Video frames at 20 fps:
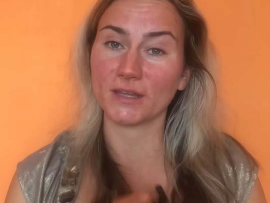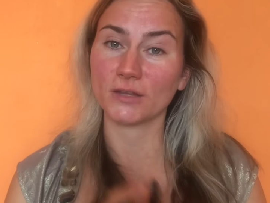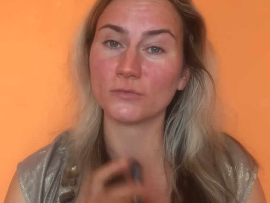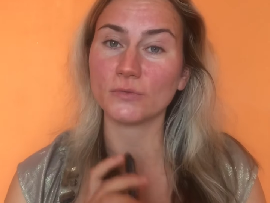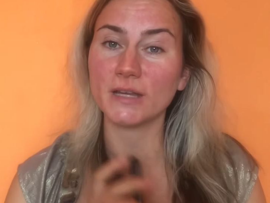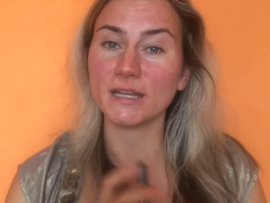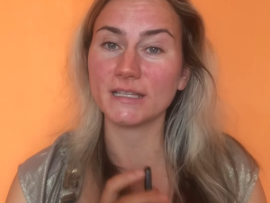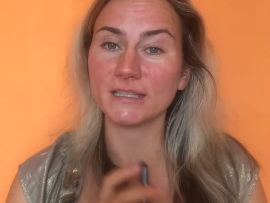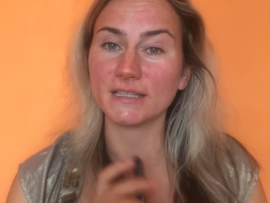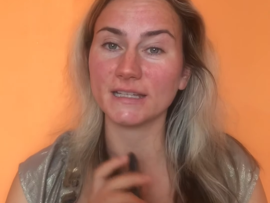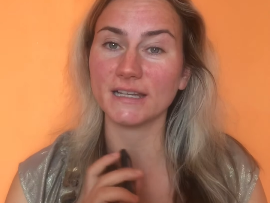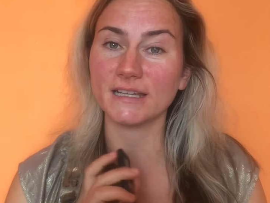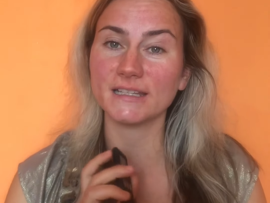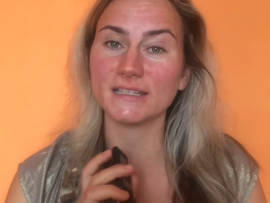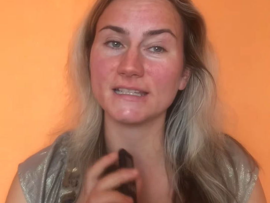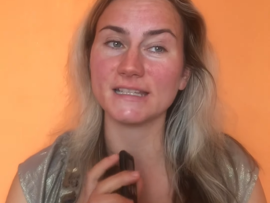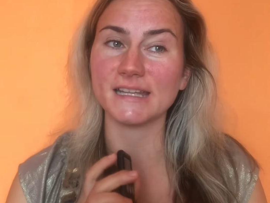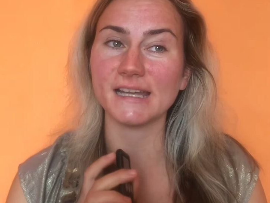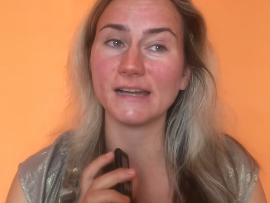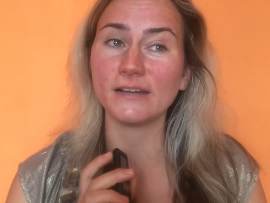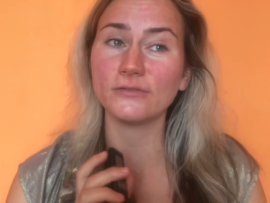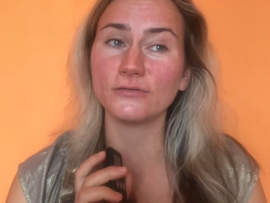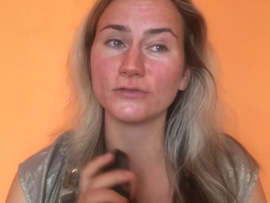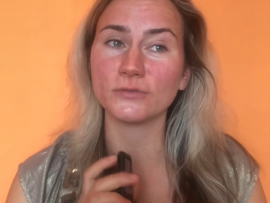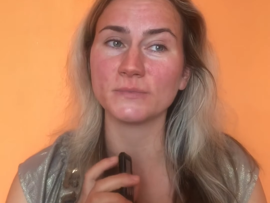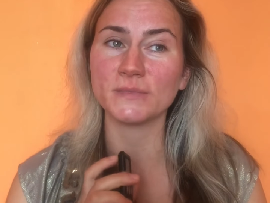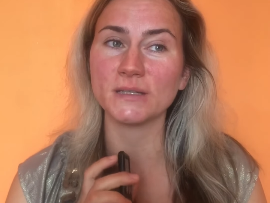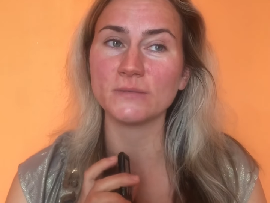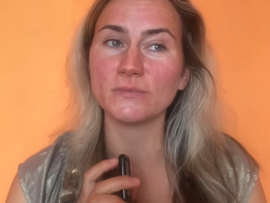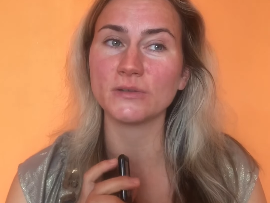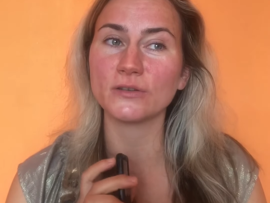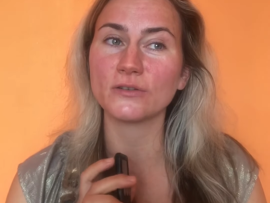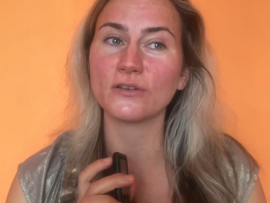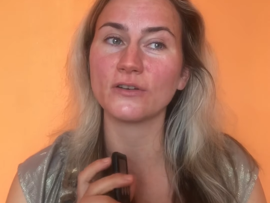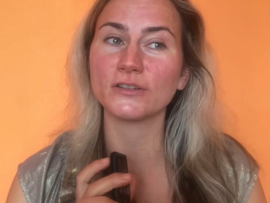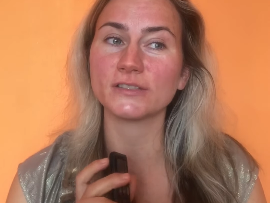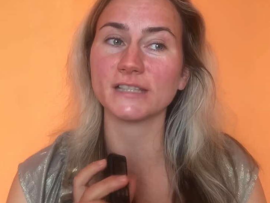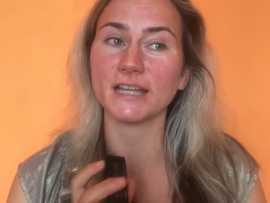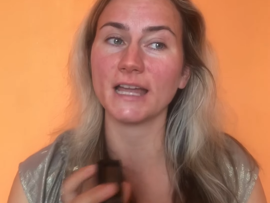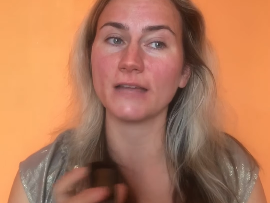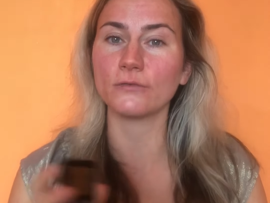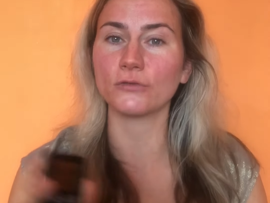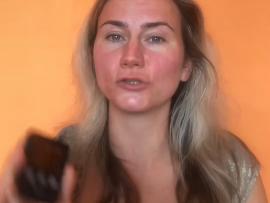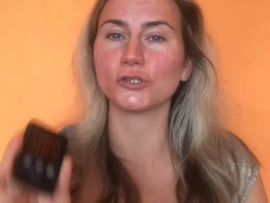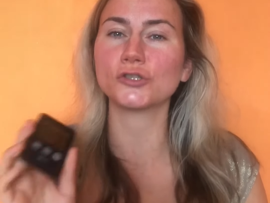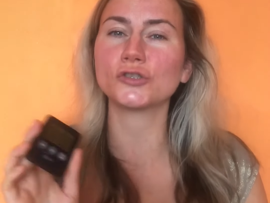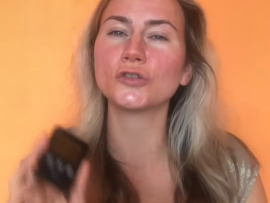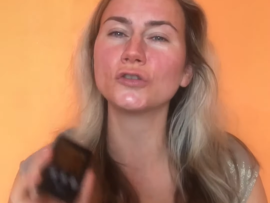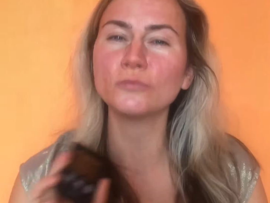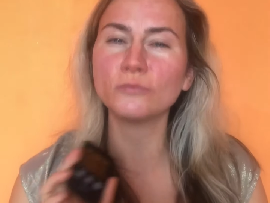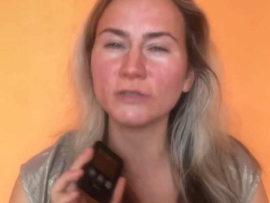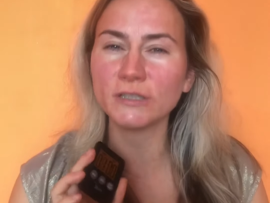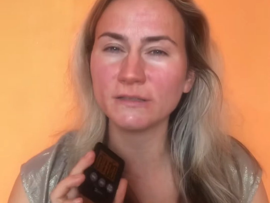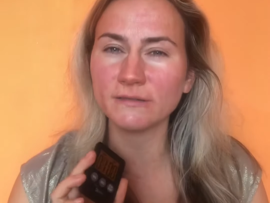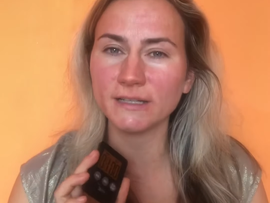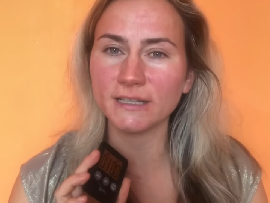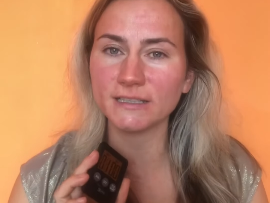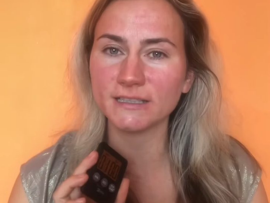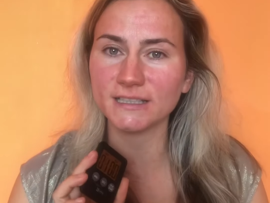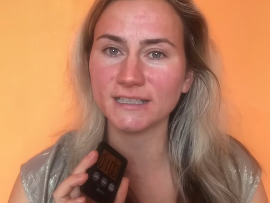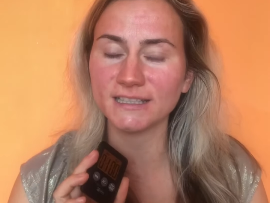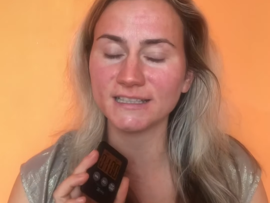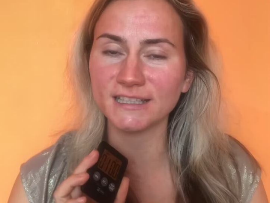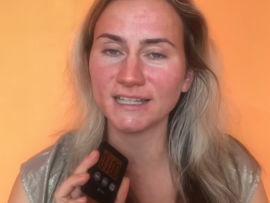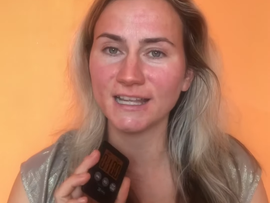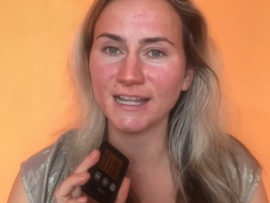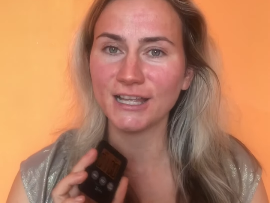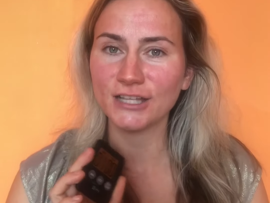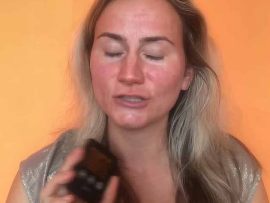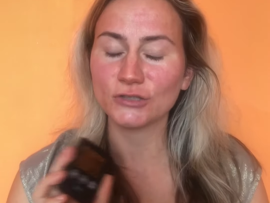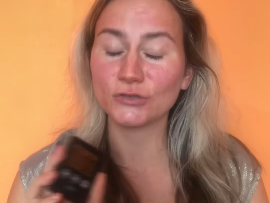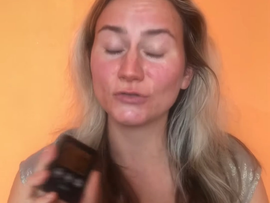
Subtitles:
Great idea for me, because I was so motivated to